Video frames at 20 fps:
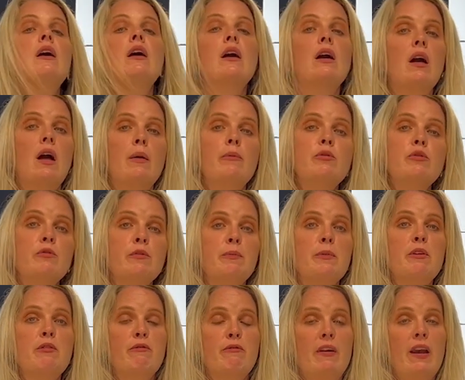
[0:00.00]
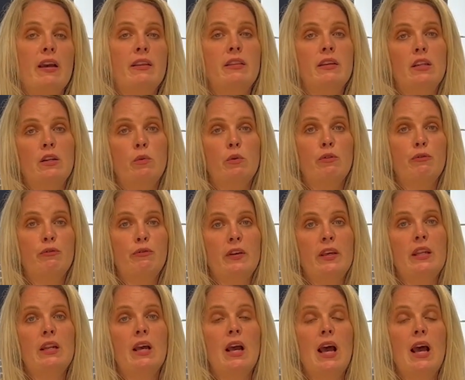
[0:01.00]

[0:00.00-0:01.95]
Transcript: comes from the fact that it will fit